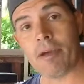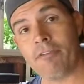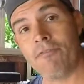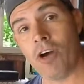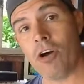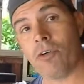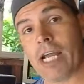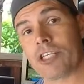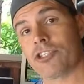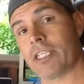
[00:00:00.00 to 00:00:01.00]
my phone,
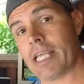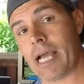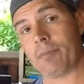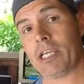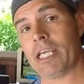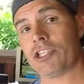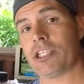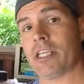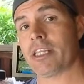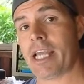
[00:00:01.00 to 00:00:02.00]
actually, the
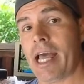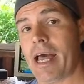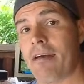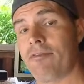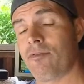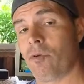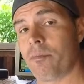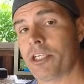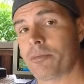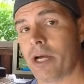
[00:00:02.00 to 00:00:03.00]
application that they have for
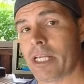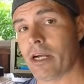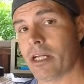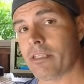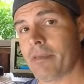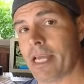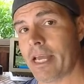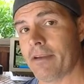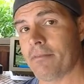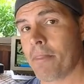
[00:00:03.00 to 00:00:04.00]
Beachbody On
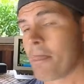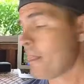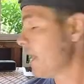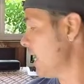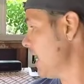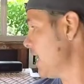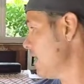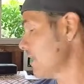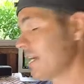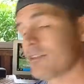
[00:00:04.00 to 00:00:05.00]
Demand ha-
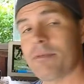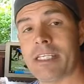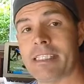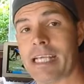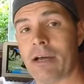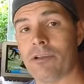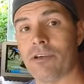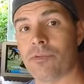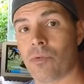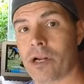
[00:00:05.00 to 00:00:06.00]
allows me to
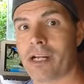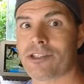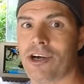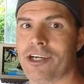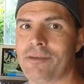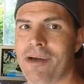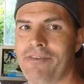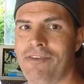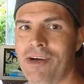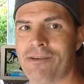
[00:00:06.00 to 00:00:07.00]
download the workouts onto my
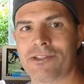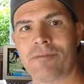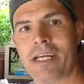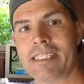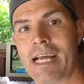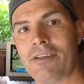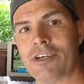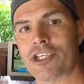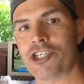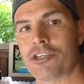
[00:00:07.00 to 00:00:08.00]
phone. So I'm not down
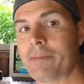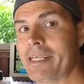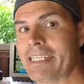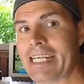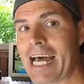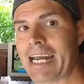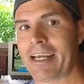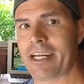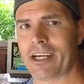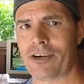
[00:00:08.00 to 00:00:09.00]
there streaming data
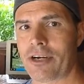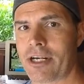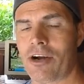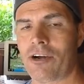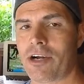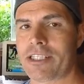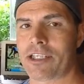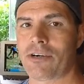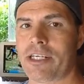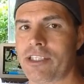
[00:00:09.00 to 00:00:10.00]
and incurring all kinds
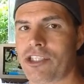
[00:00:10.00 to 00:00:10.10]
of crazy